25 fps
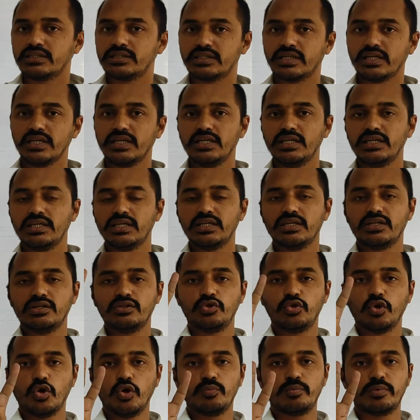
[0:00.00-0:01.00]
three
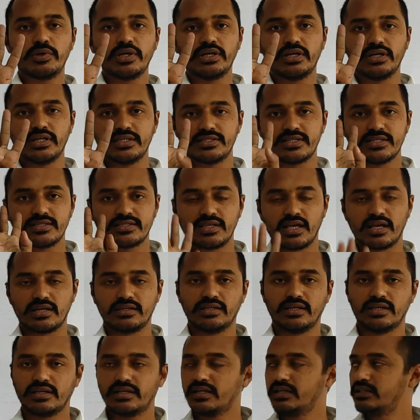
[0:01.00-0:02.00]
doped regions are
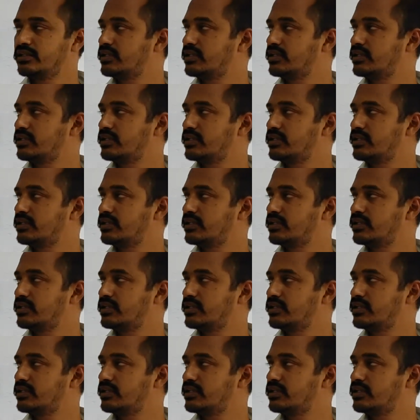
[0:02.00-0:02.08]
there.